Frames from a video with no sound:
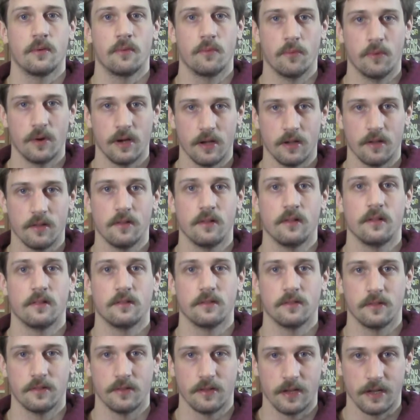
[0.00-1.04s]
well
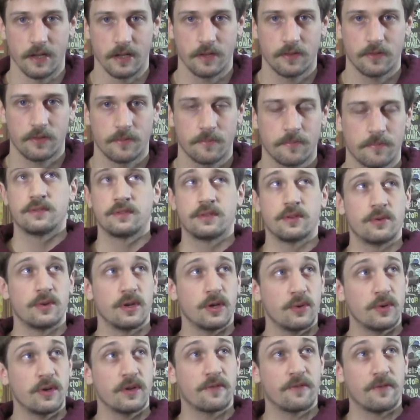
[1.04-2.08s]
liked. So
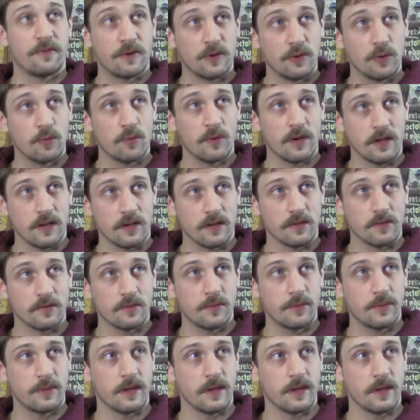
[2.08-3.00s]
knowing full well